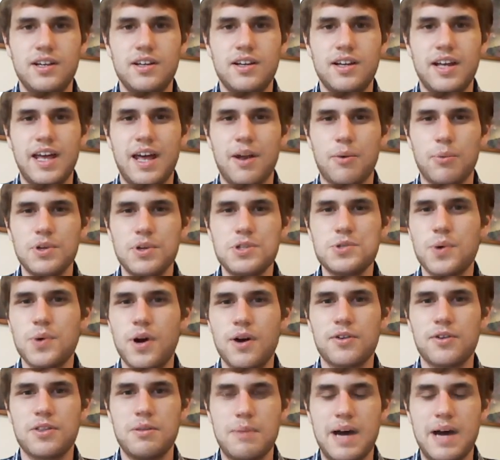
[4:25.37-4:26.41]
And what's wrong
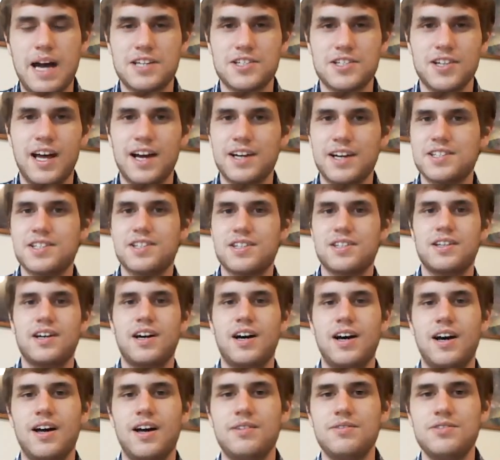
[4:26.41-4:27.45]
with the matchlocks?
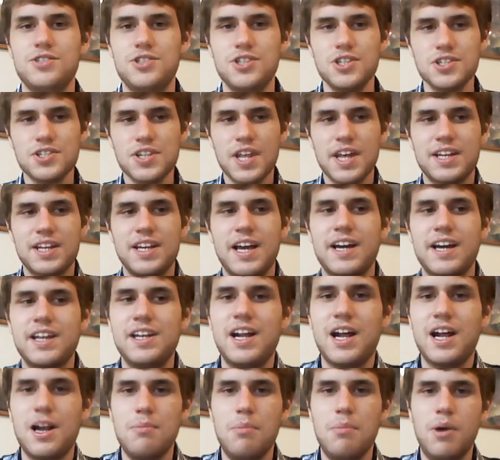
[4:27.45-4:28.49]
Just like
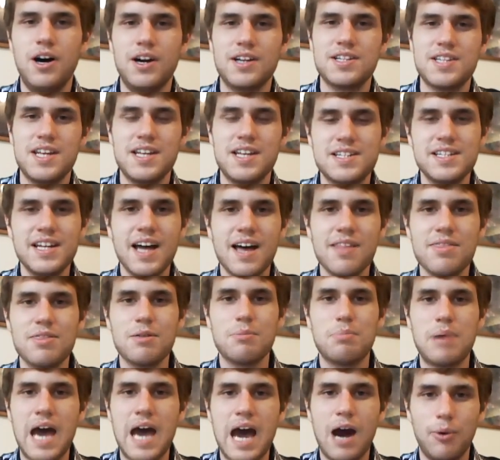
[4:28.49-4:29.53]
Naginata monks, it's not the
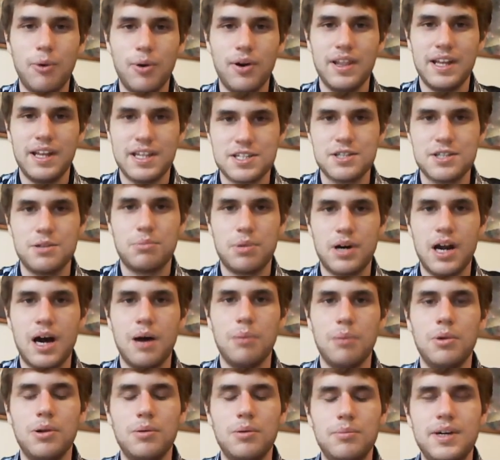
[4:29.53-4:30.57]
power that's the
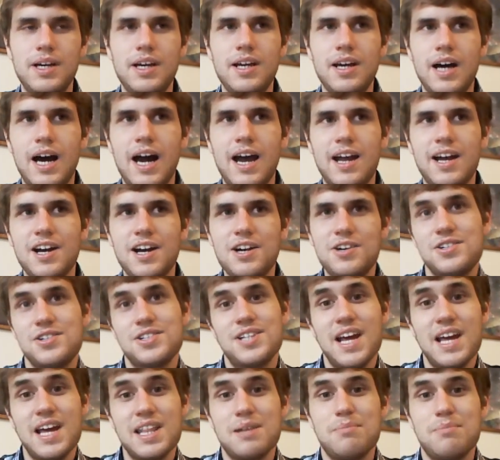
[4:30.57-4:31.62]
problem. I
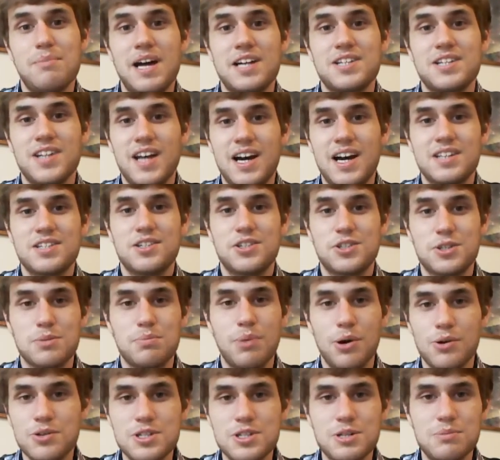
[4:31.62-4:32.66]
understand that matchlocks are
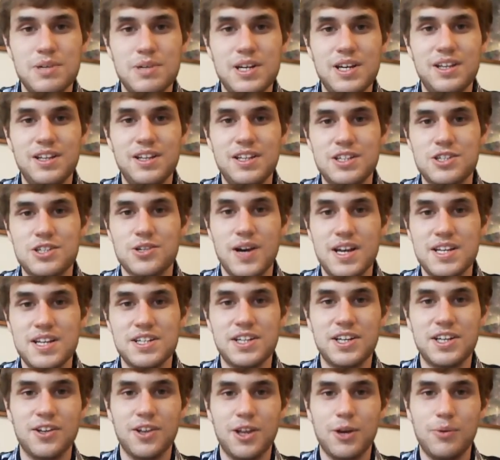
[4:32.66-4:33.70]
supposed to be these crazy
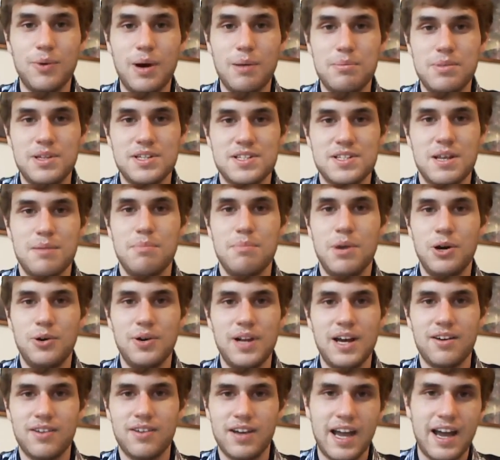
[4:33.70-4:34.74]
killing weapons that mow
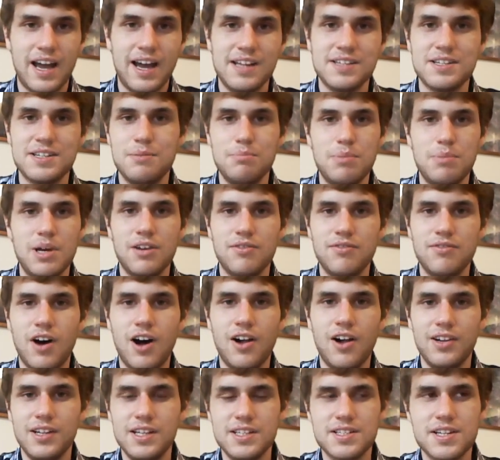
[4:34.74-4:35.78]
down guys in big
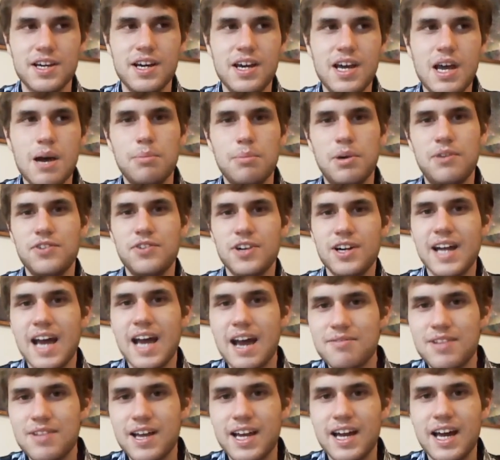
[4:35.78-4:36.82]
volleys. But if you're going to have
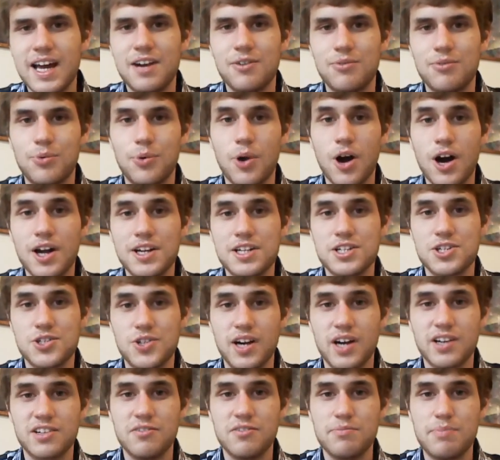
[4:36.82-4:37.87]
that kind of raw
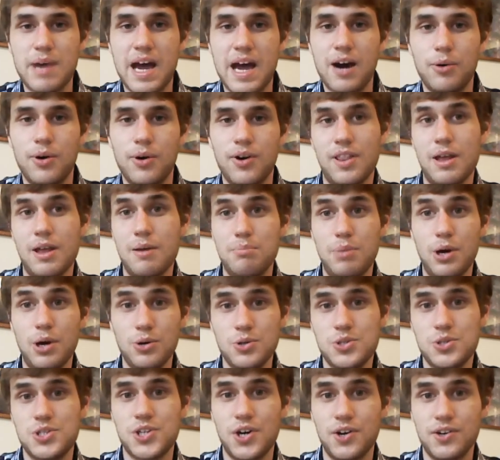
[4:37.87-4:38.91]
destructive power that
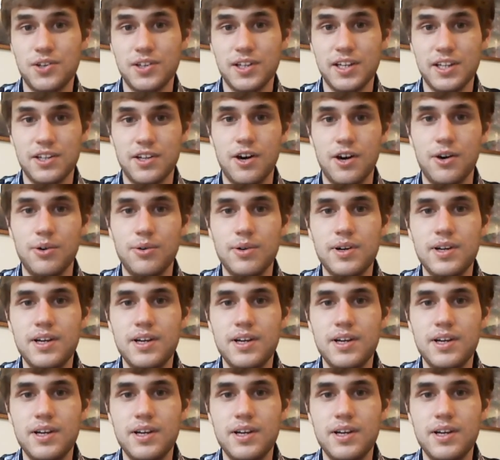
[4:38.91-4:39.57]
bows certainly don't,